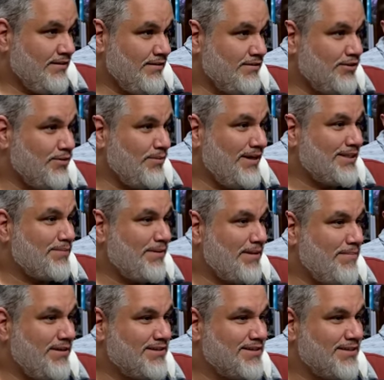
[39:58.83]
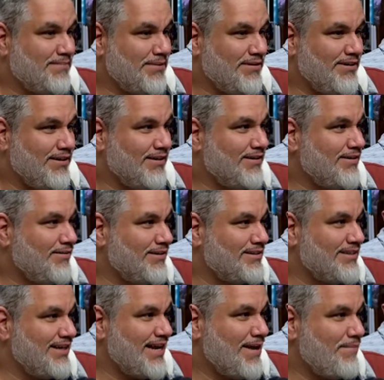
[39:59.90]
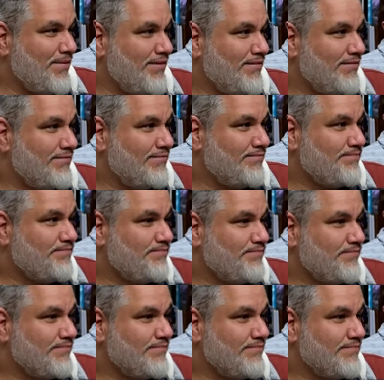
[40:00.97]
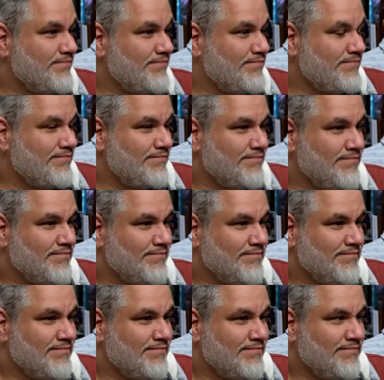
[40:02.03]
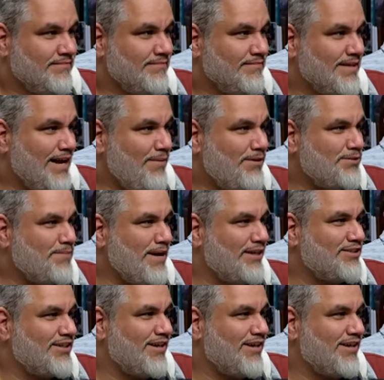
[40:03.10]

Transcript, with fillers: Dude, we get to play Minsk and Boo here. You want to see it happen? Yeah, okay. I wish Magic